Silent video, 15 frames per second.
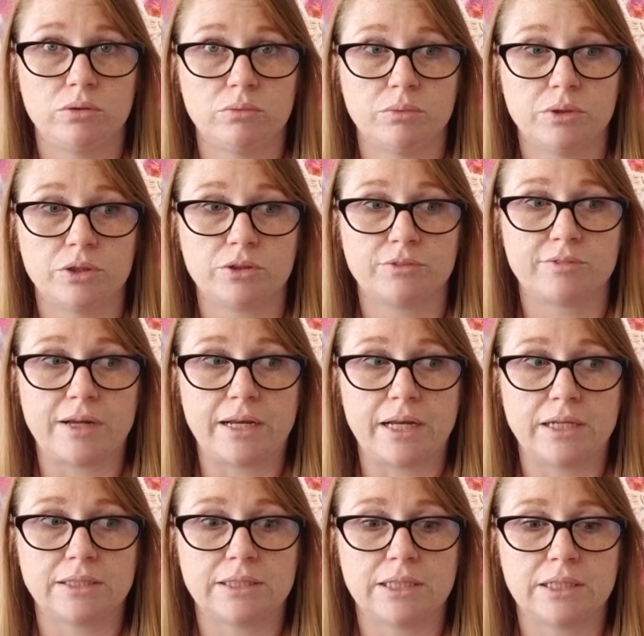with your
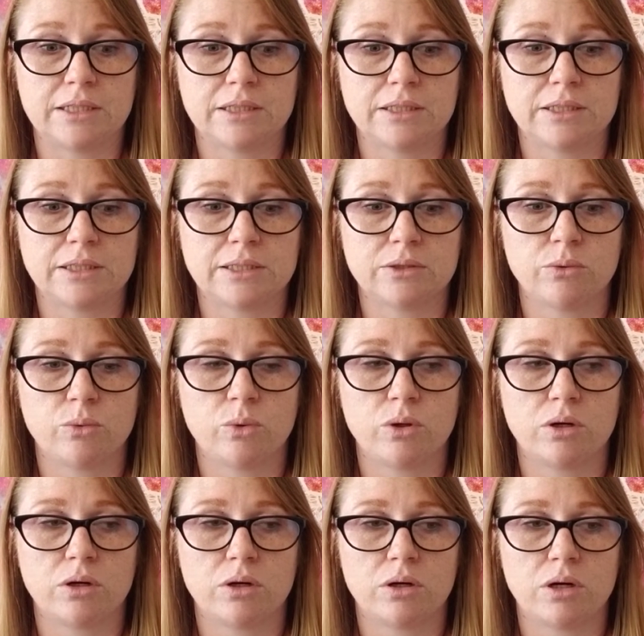finances,
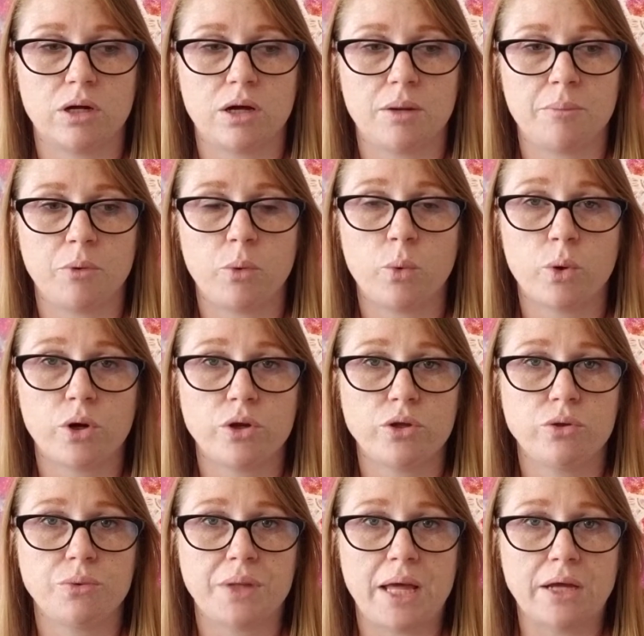or
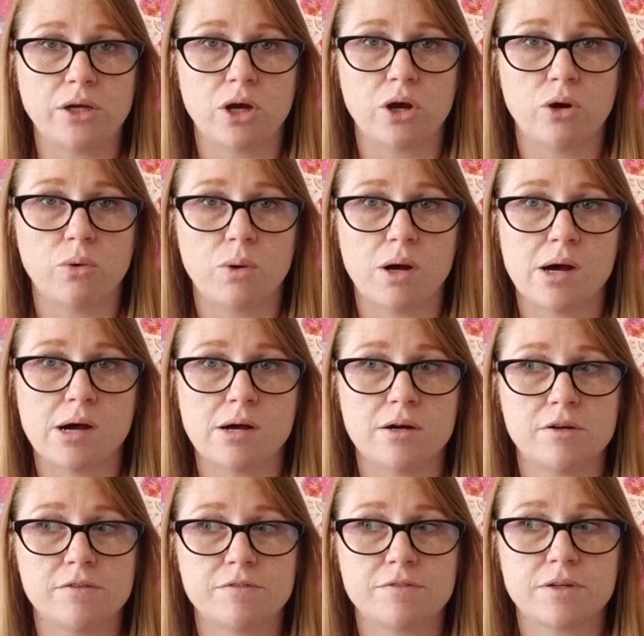you let go
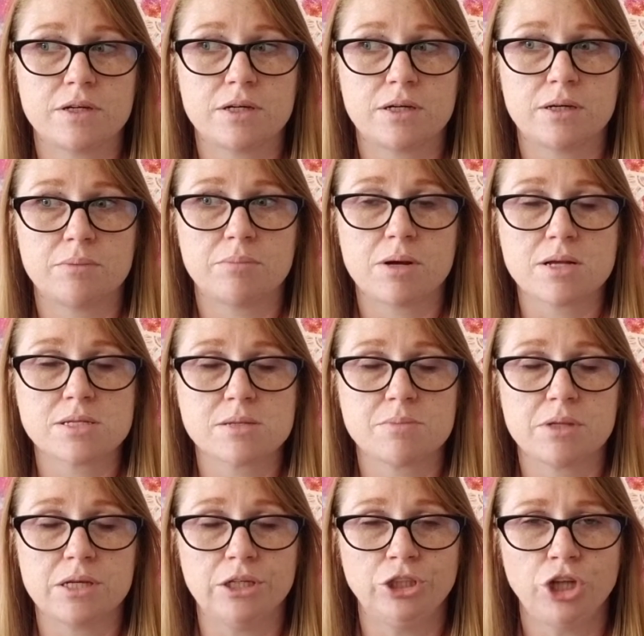of
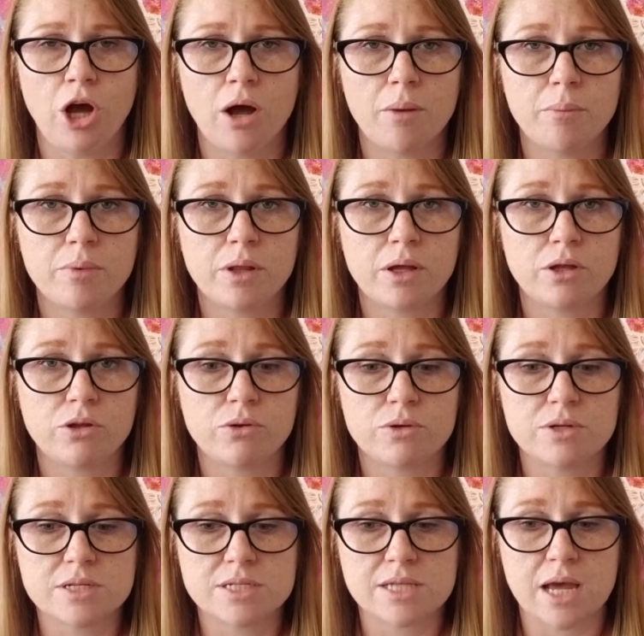possibly a job that you
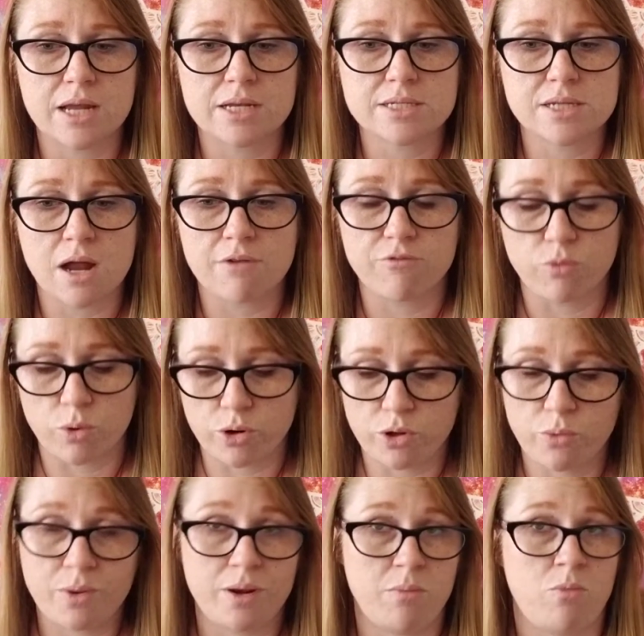decide is not for
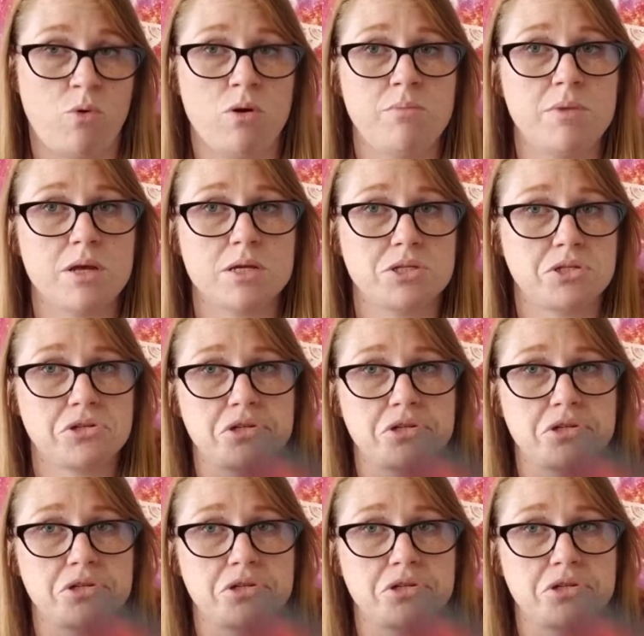you anymore because you're